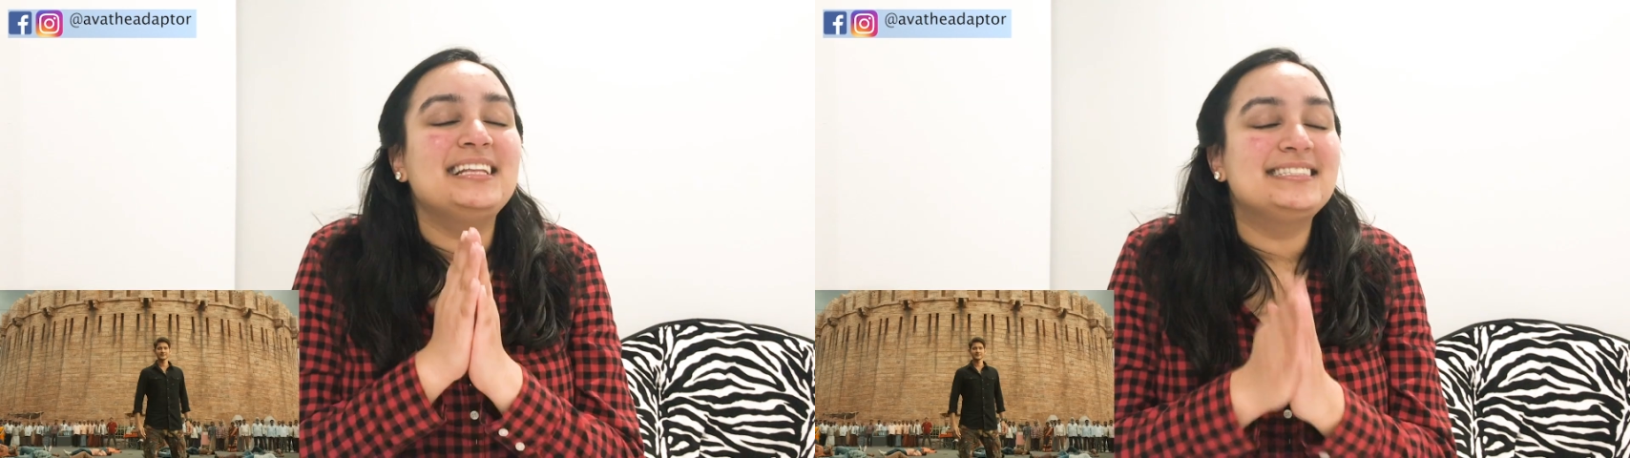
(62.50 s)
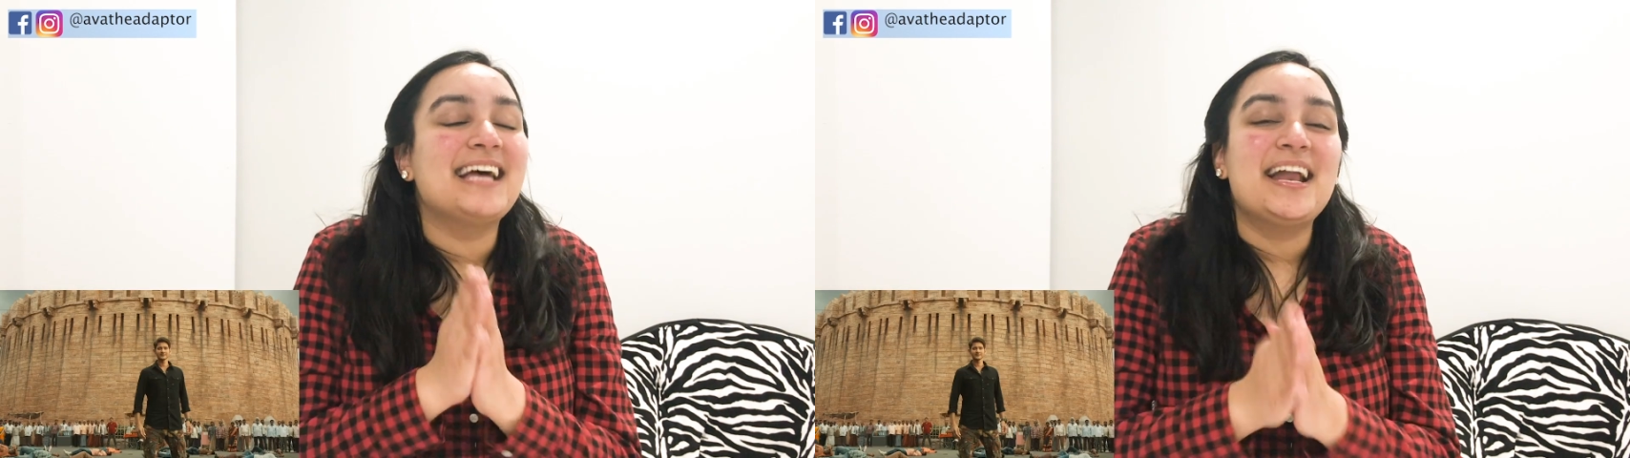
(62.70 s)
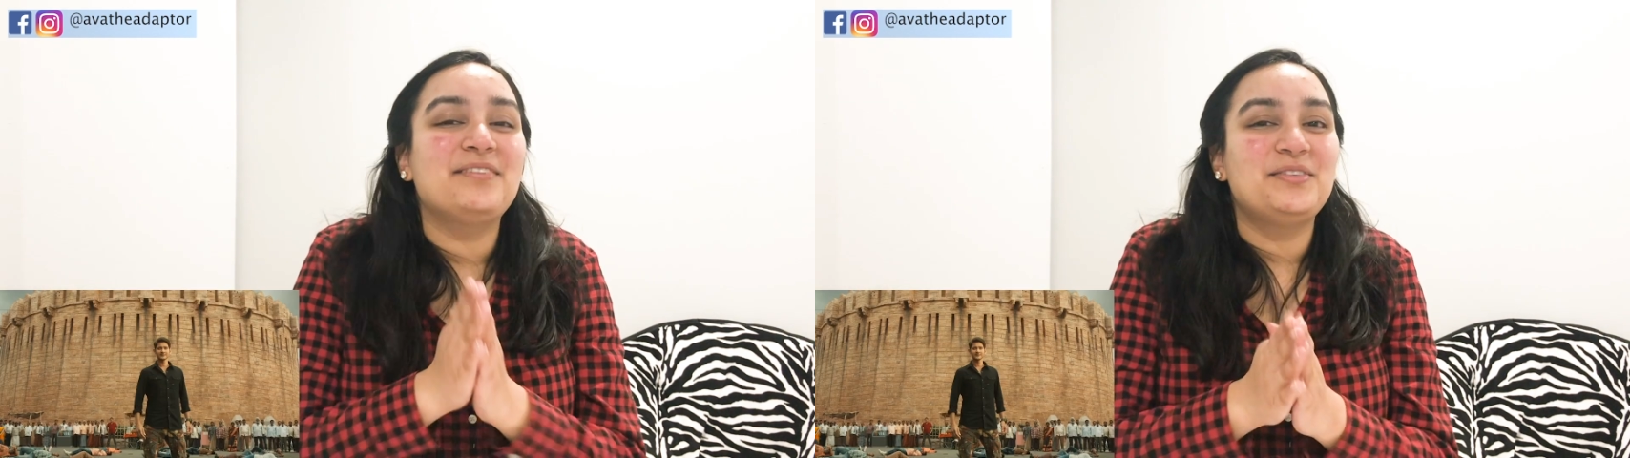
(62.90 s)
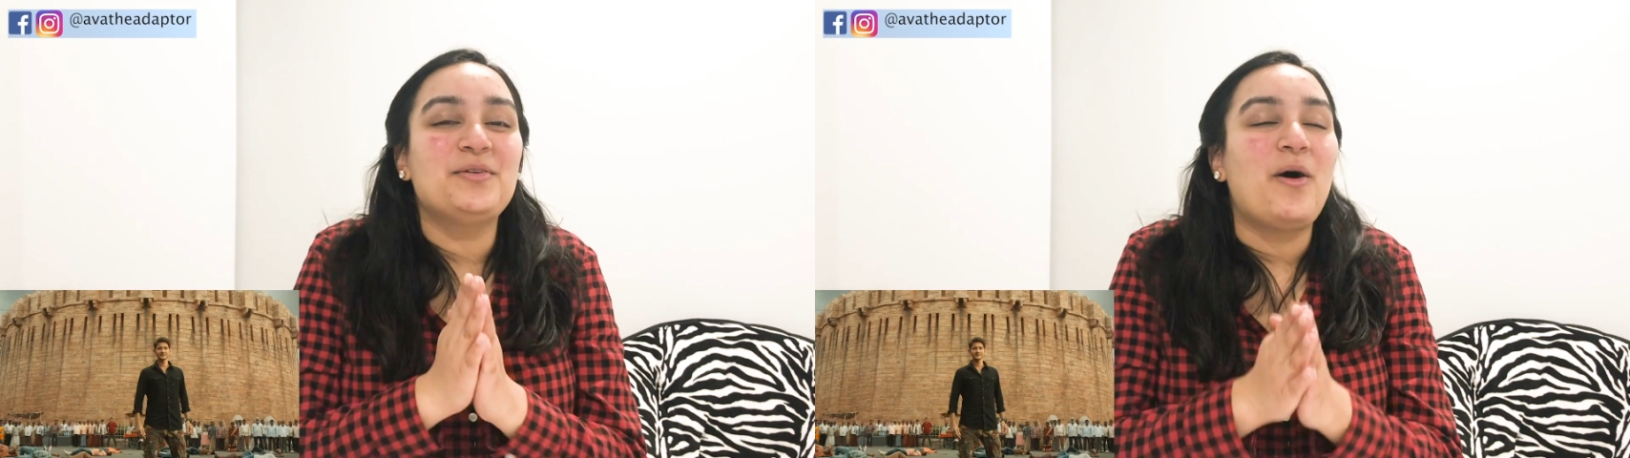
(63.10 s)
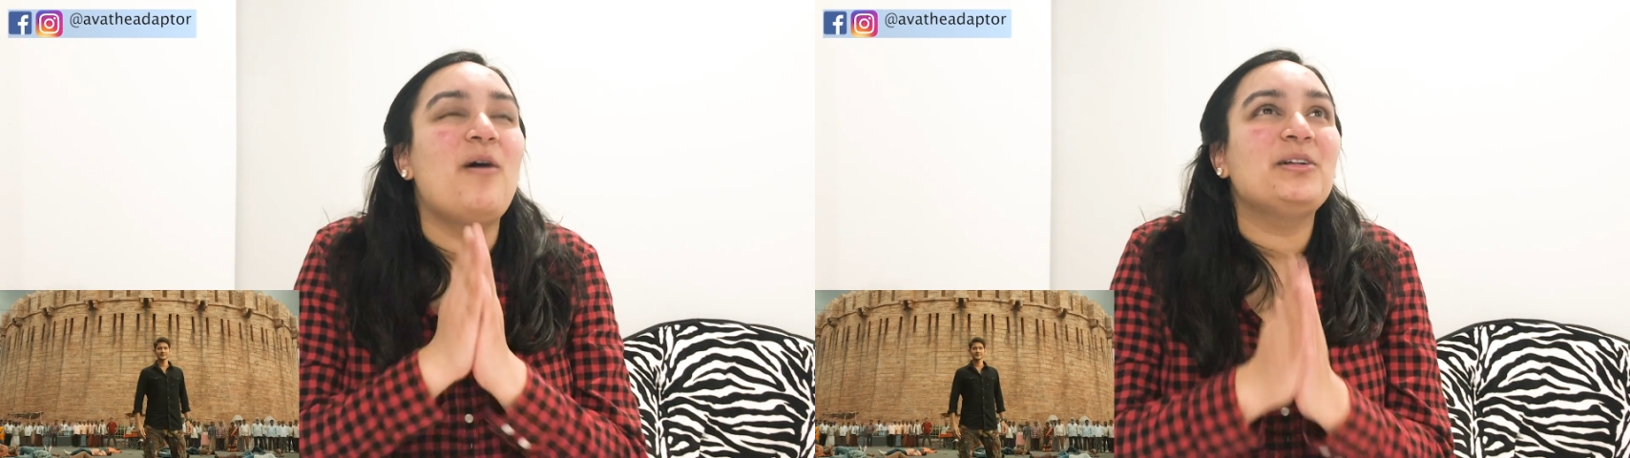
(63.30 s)
inside of
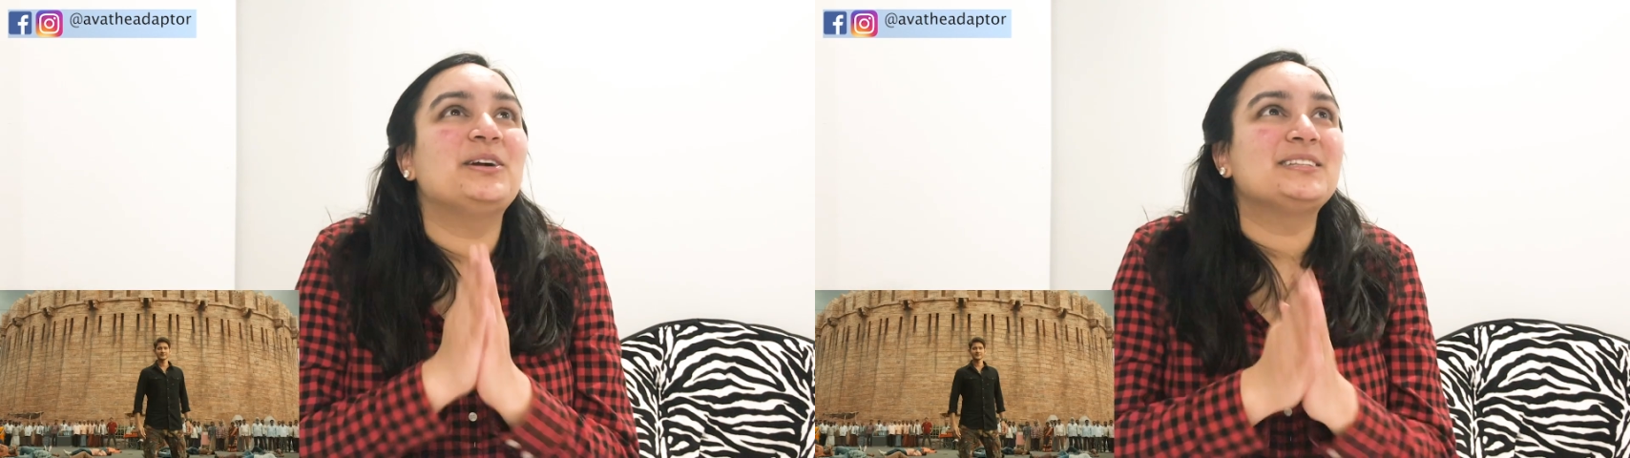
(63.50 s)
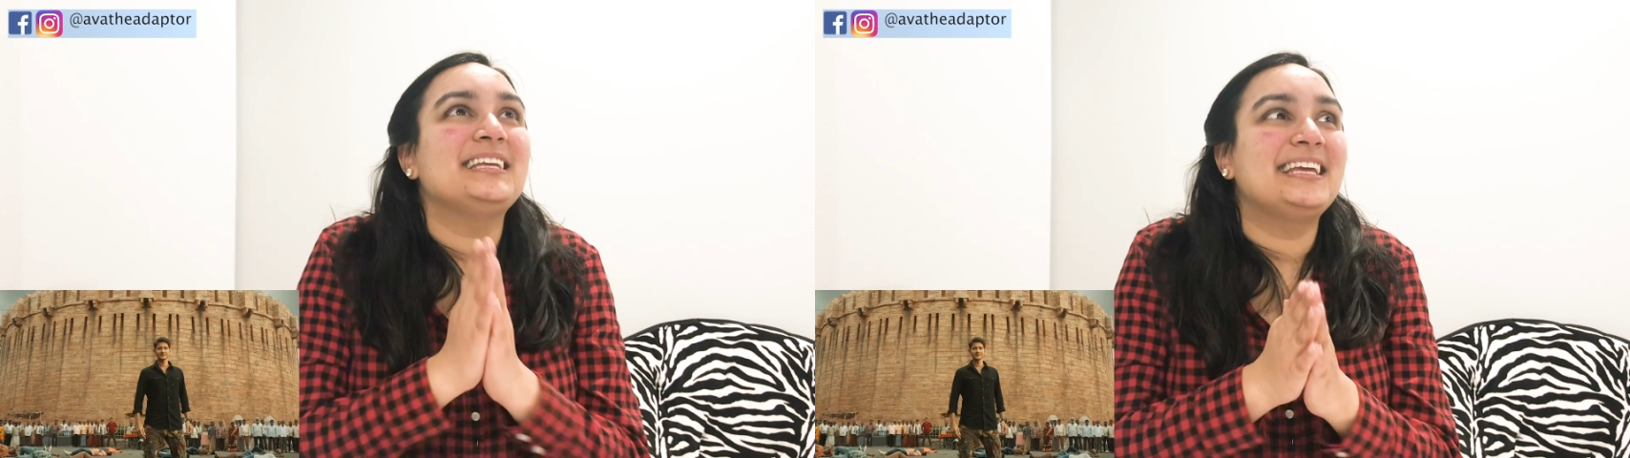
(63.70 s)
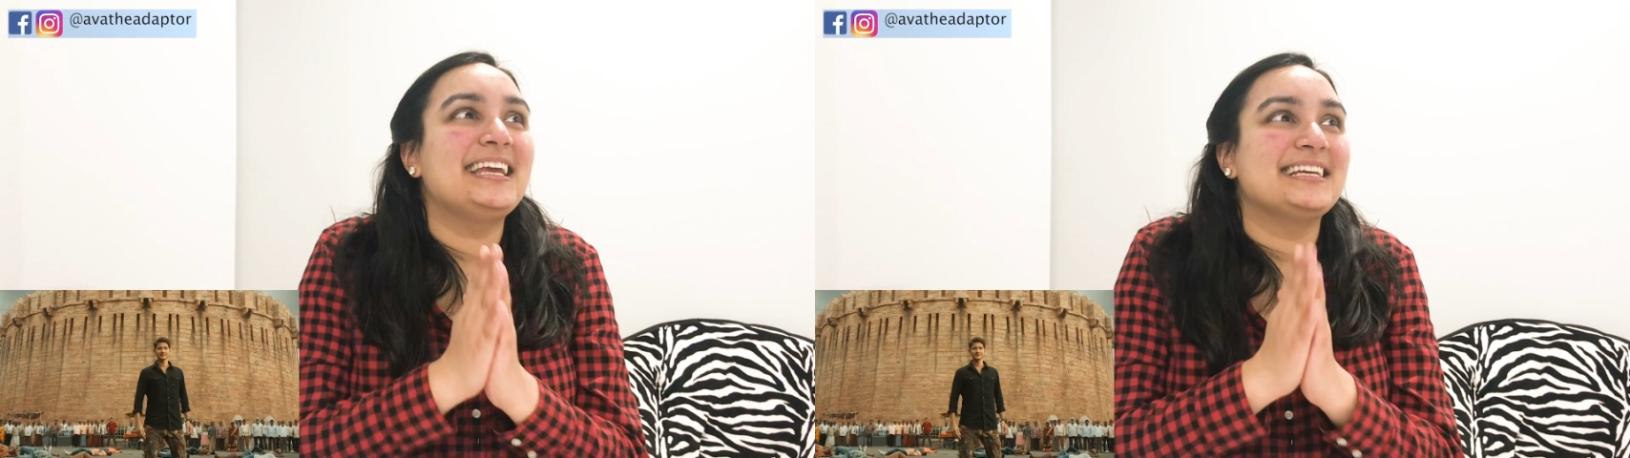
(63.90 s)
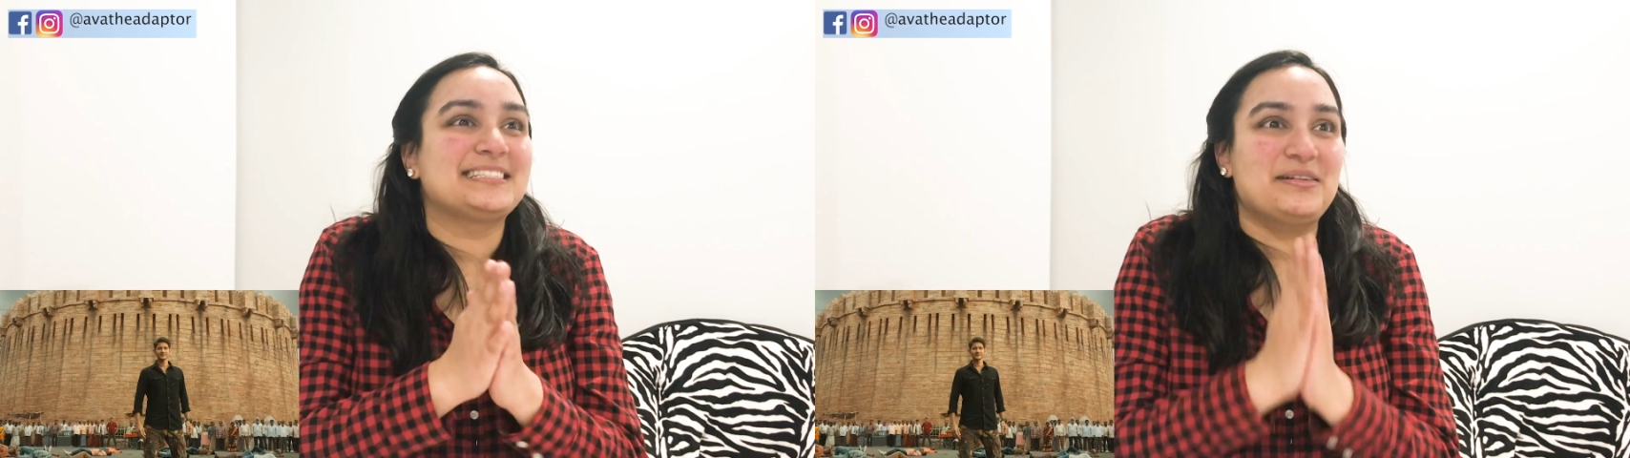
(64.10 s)
you, all you're thinking is,